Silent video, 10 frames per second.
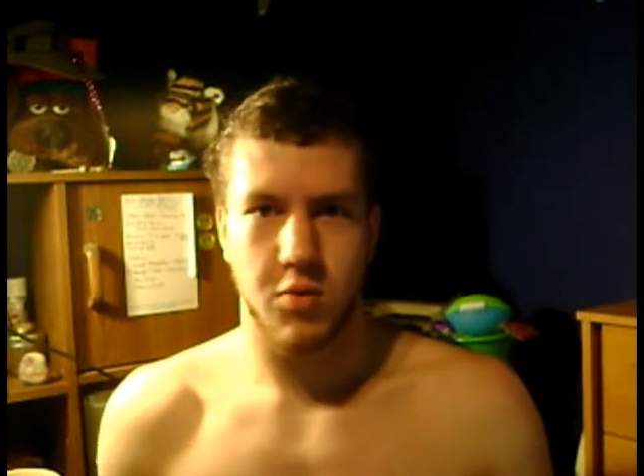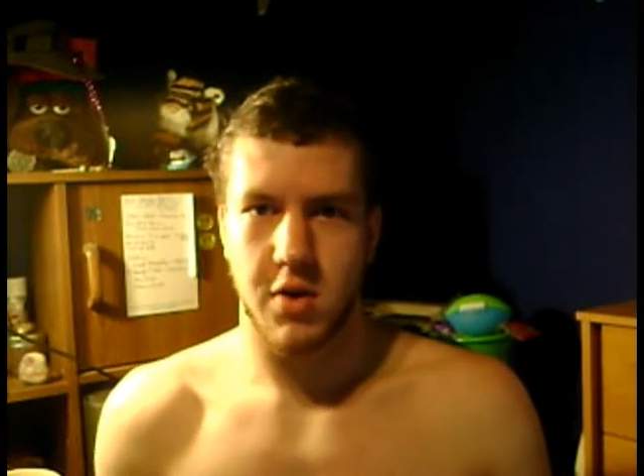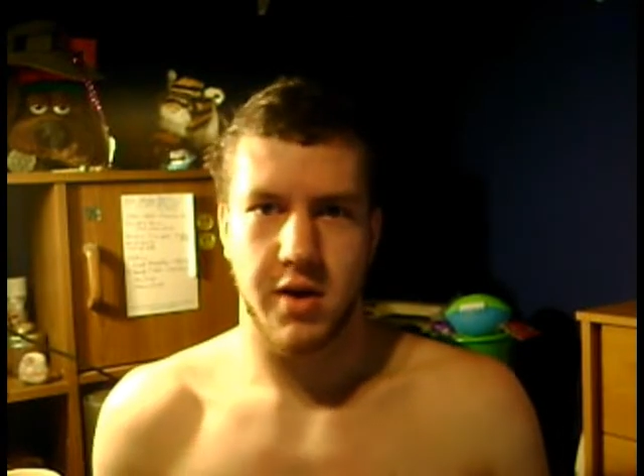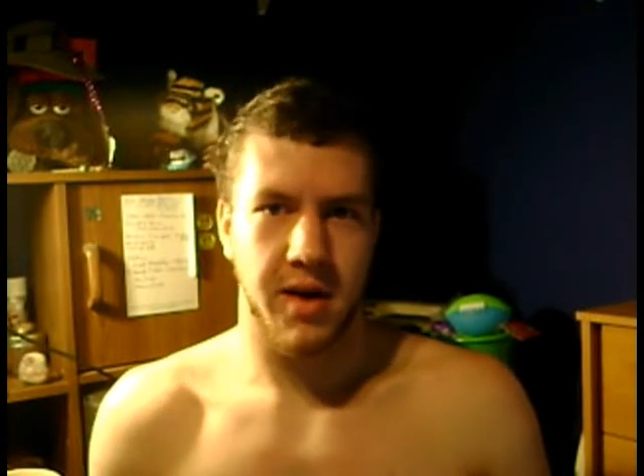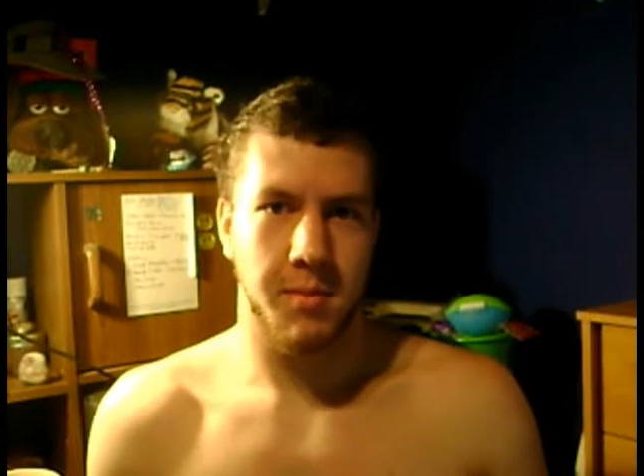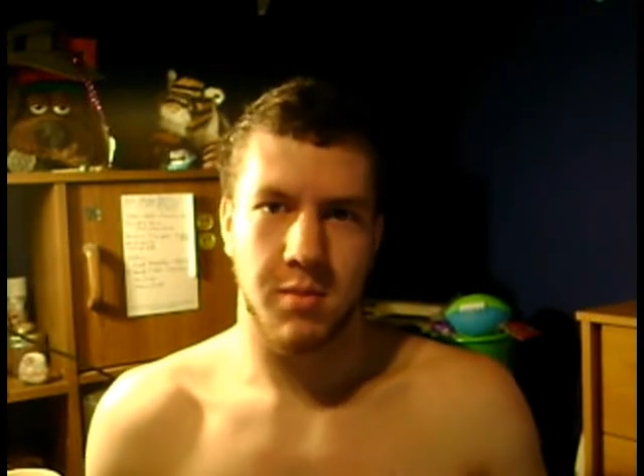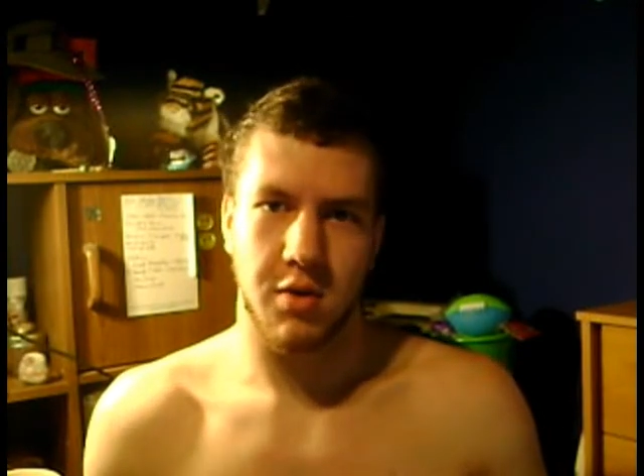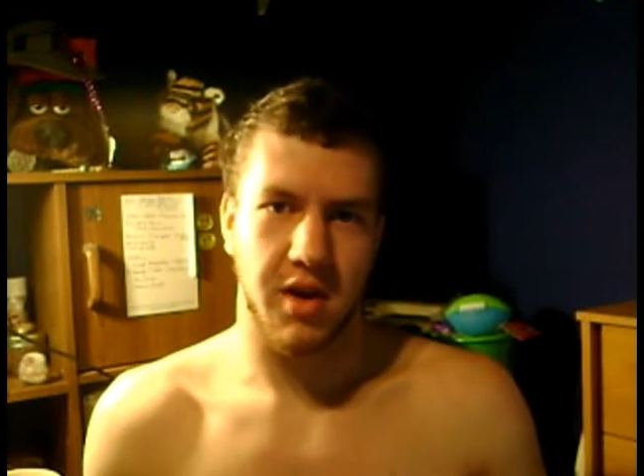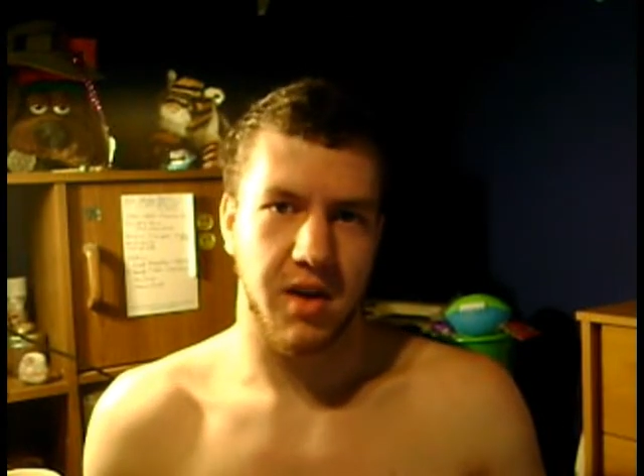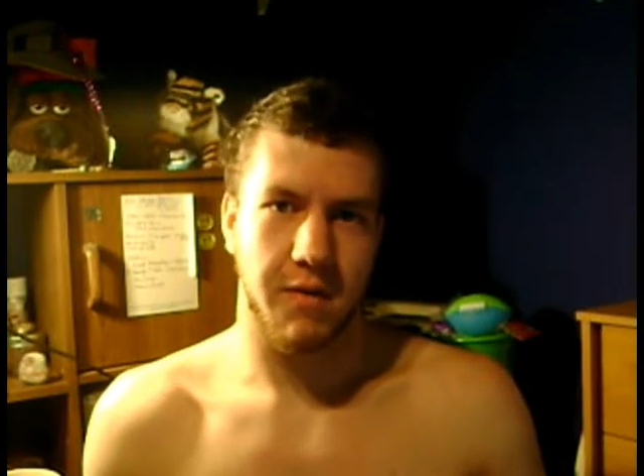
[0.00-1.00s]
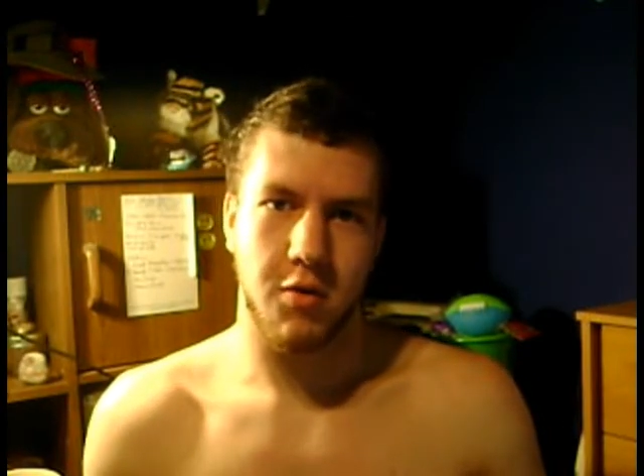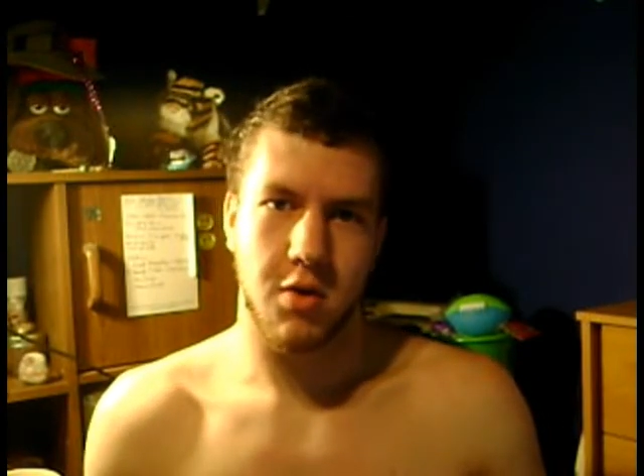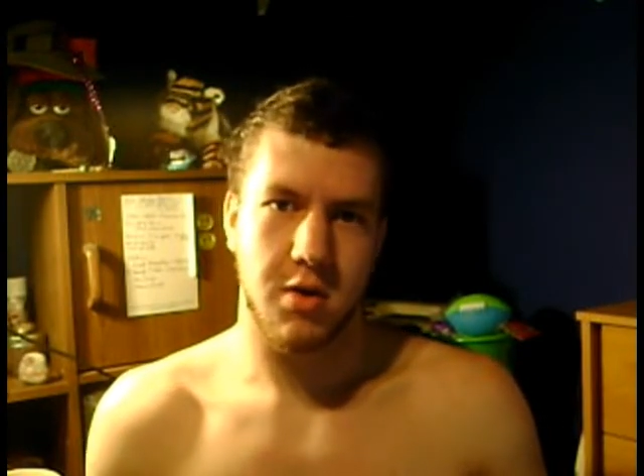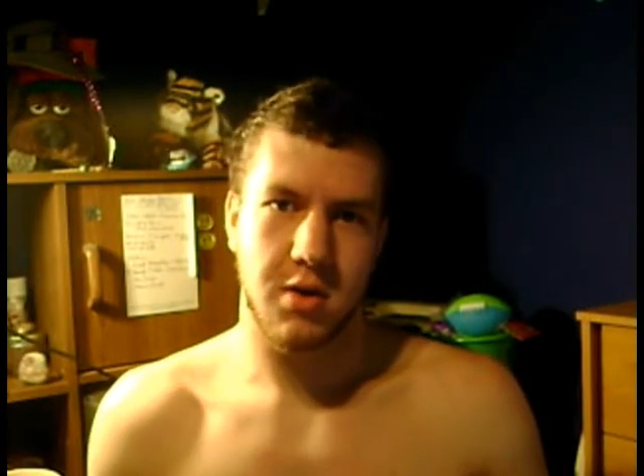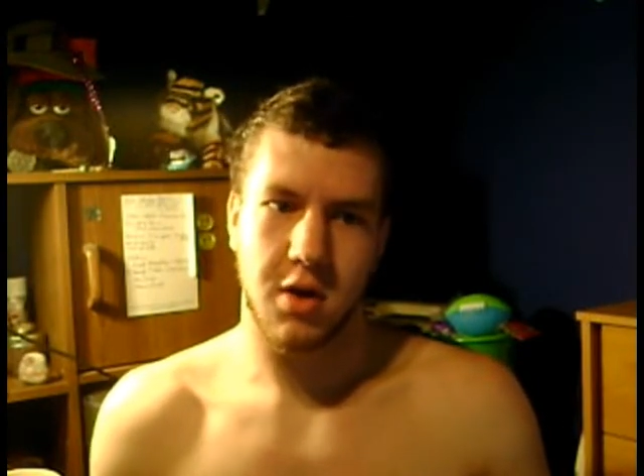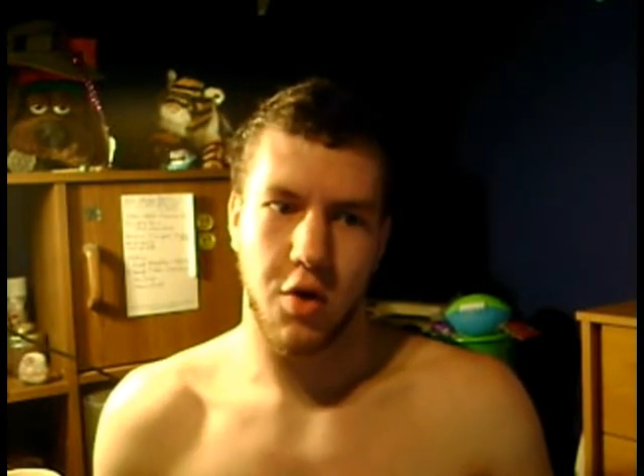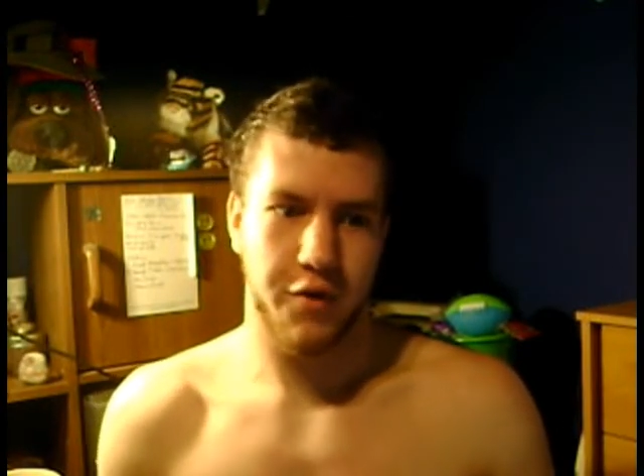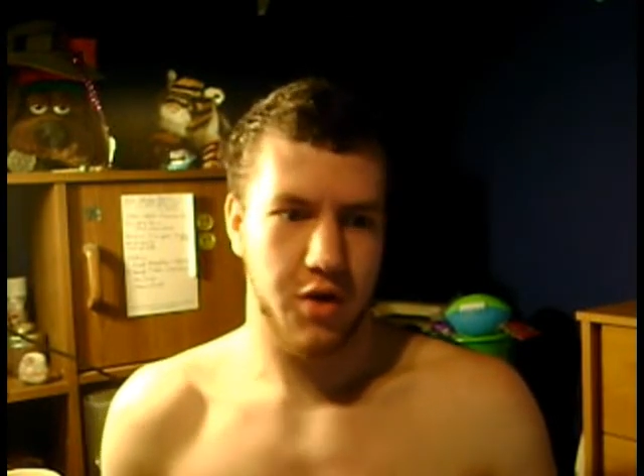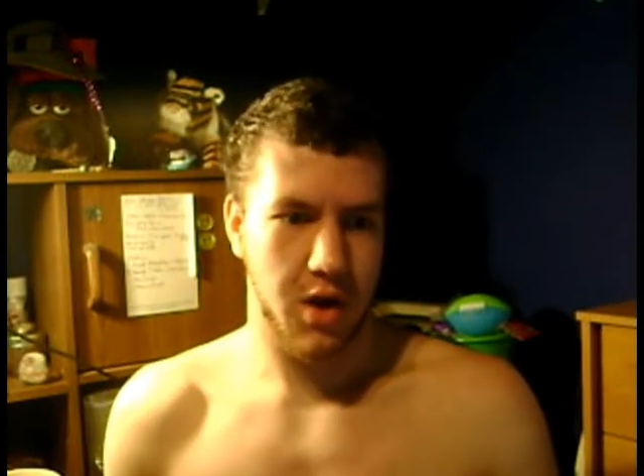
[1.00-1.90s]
word I'm looking for, over